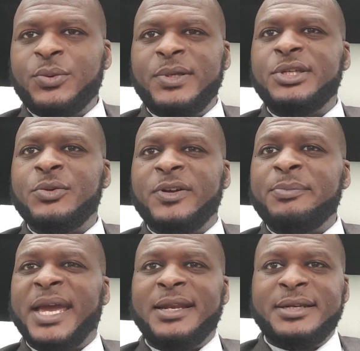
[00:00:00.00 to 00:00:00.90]
we do with
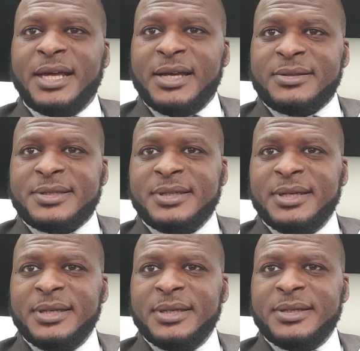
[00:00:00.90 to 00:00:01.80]
Maitland-Niles.
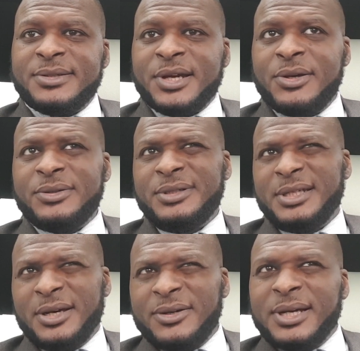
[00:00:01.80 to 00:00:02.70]
So,
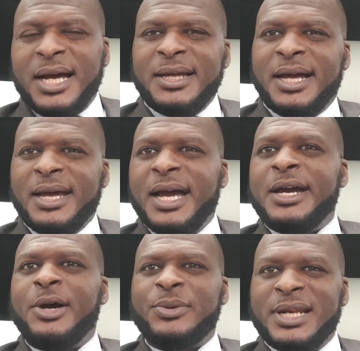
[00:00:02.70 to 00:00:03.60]
I
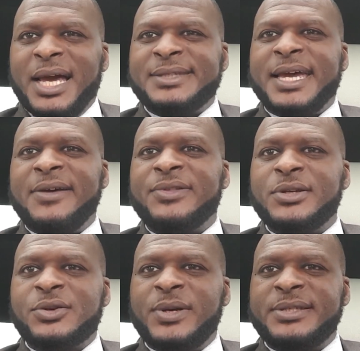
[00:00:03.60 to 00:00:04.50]
would like to have those
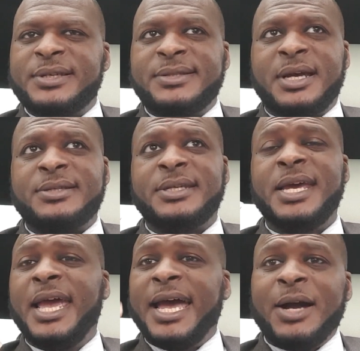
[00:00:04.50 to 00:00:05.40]
questions answered.
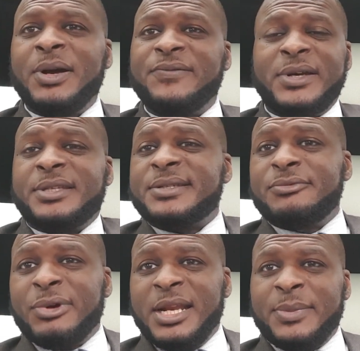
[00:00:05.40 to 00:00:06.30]
However, it doesn't
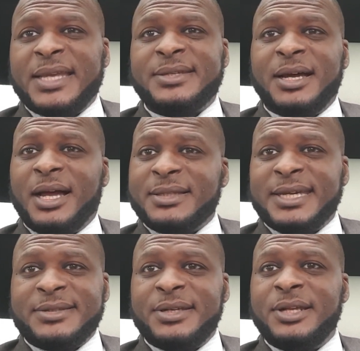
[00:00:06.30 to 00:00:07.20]
really matter.
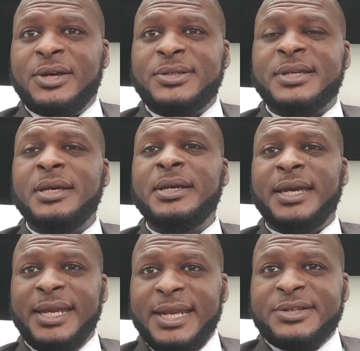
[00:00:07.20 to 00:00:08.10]
Arteta knows
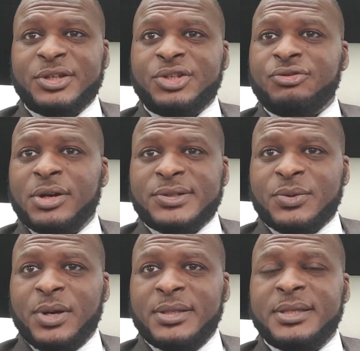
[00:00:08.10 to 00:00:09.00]
he needs a strong
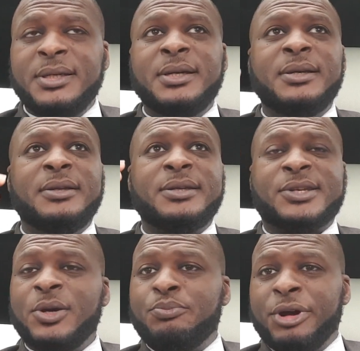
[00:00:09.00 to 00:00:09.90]
squad.
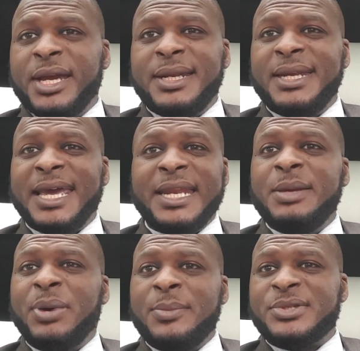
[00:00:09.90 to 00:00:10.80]
So bringing in any
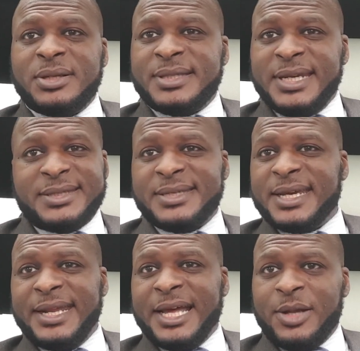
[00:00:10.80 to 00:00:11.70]
bums on seats is going
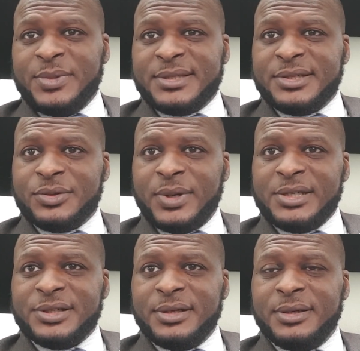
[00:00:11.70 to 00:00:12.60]
to help the
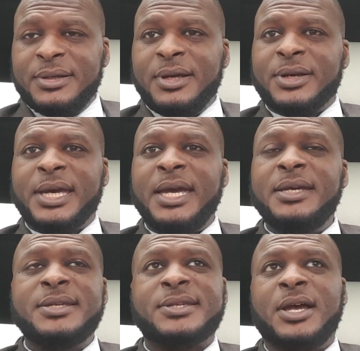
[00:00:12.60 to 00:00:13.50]
situation. Okay?
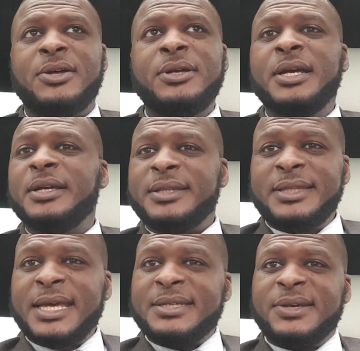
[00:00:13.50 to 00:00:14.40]
So
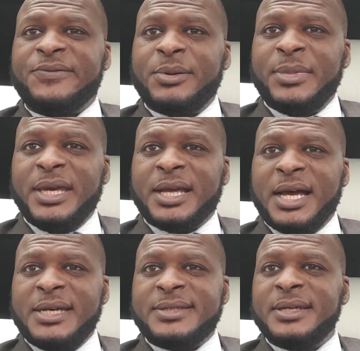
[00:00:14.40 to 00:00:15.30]
that's it from me,
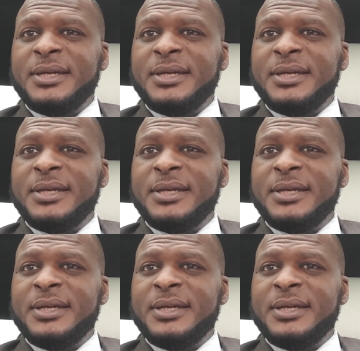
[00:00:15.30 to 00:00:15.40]
guys.